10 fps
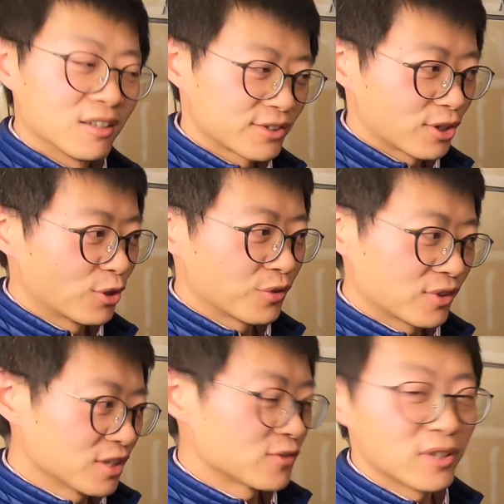So
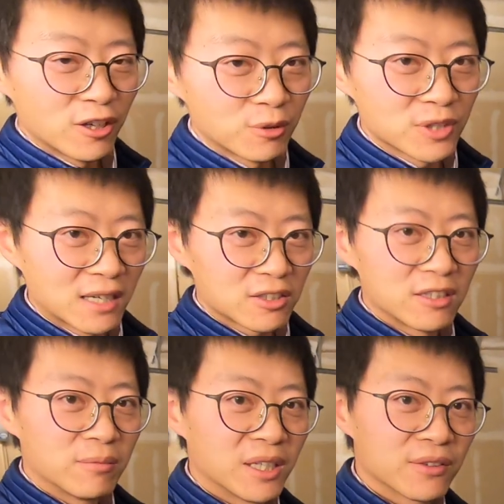this video is
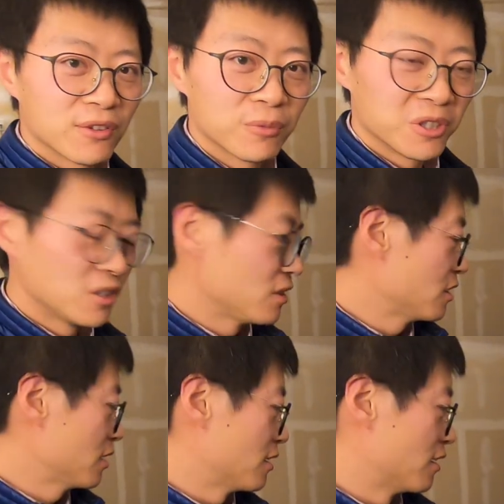actually meant to
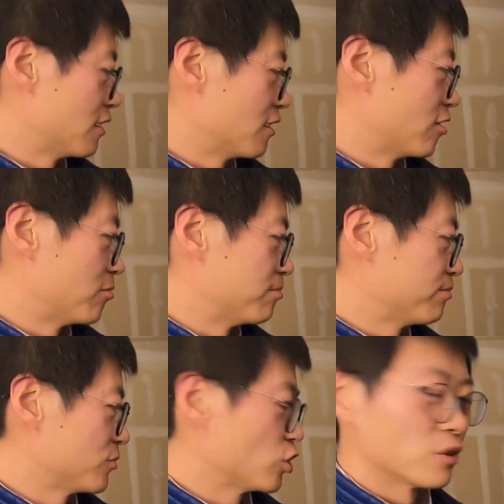be,
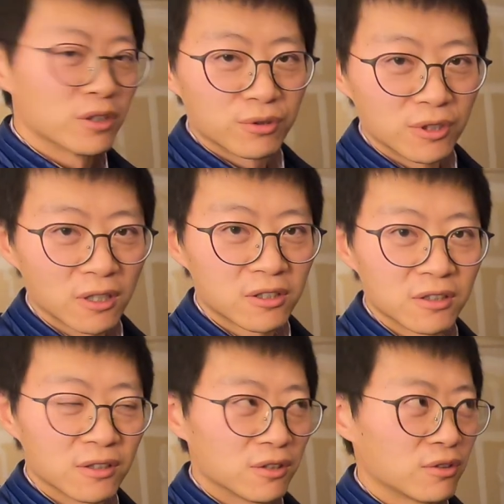
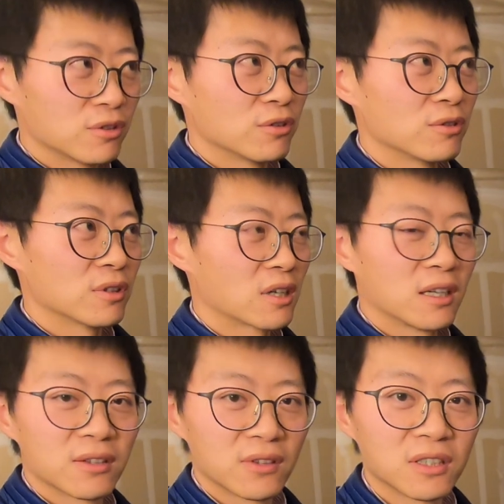introduction into the
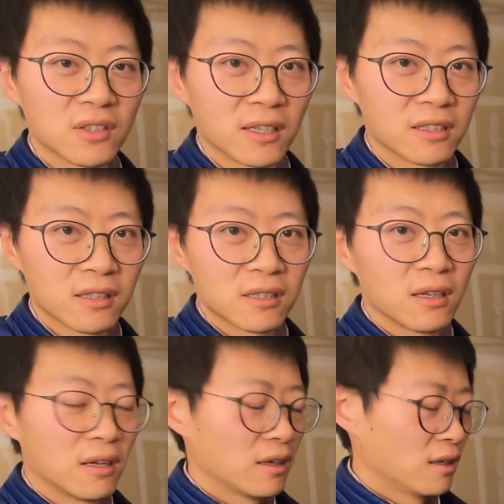kind of things I did
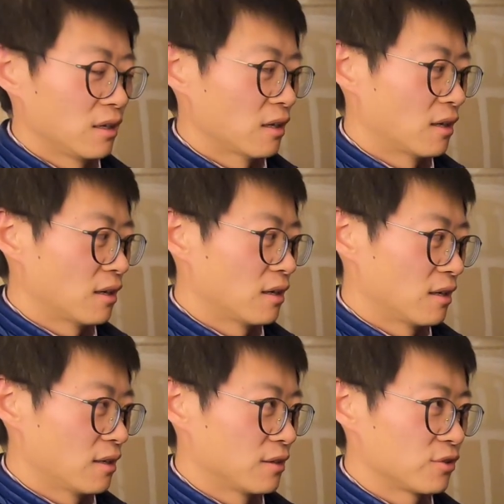
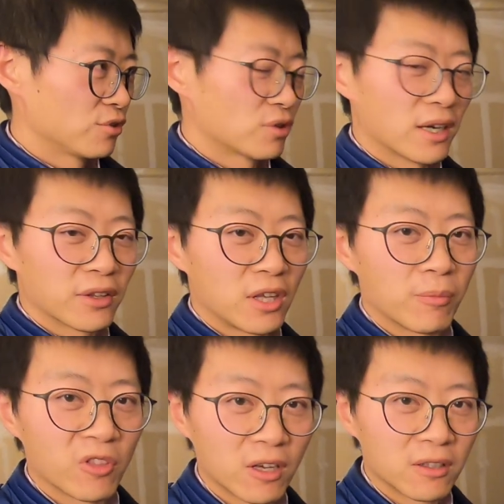to try and
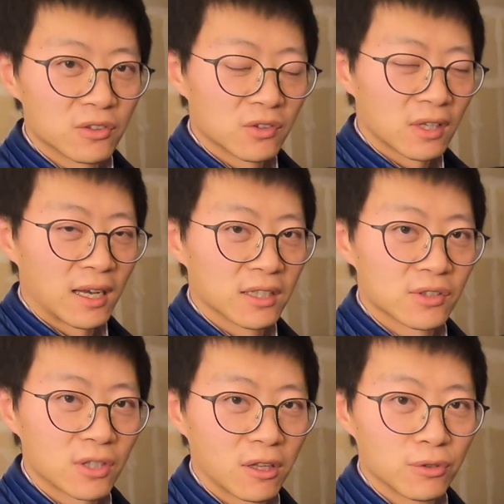keep things
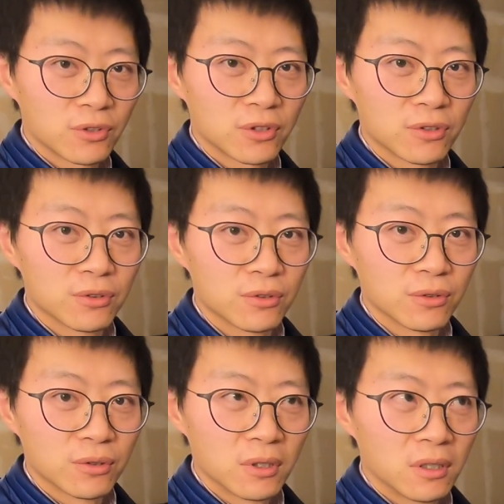as close
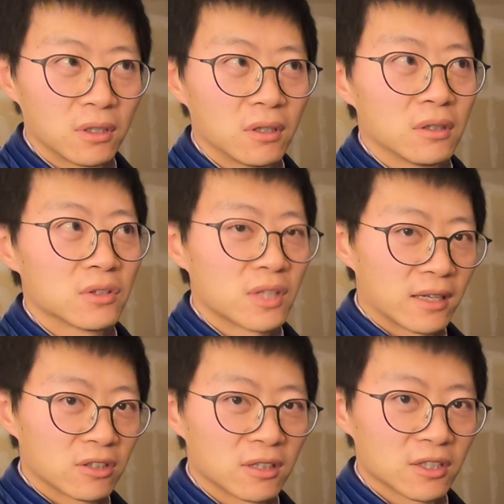to
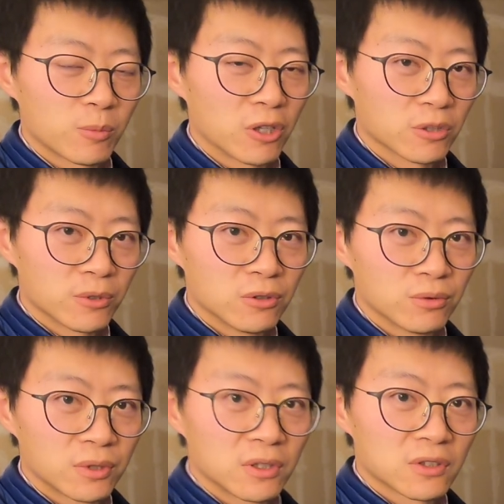standard as possible
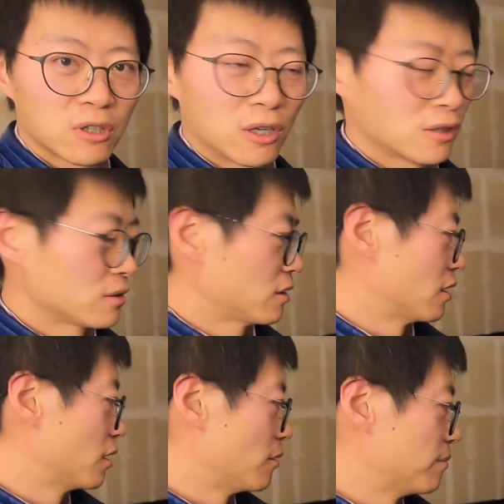with this car,
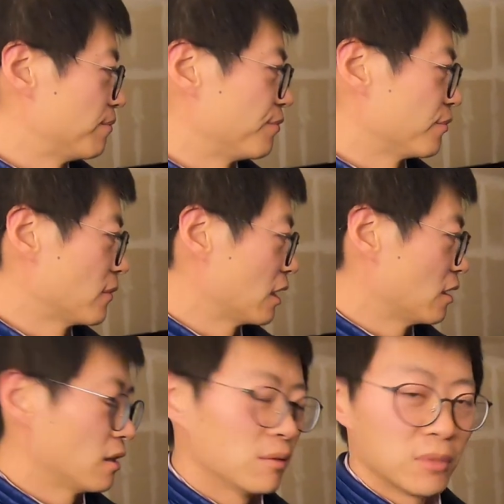
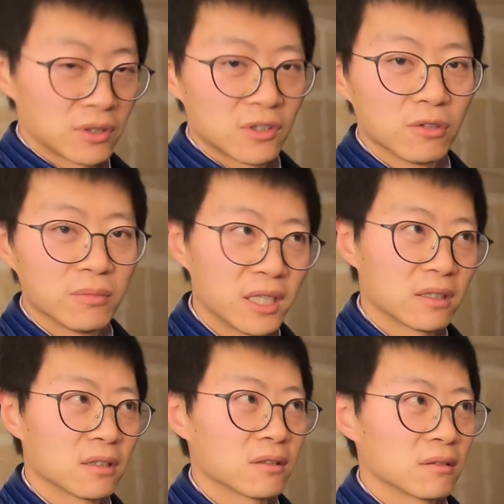but still
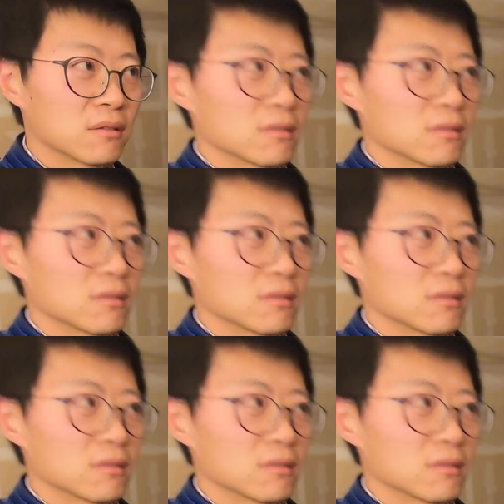make it,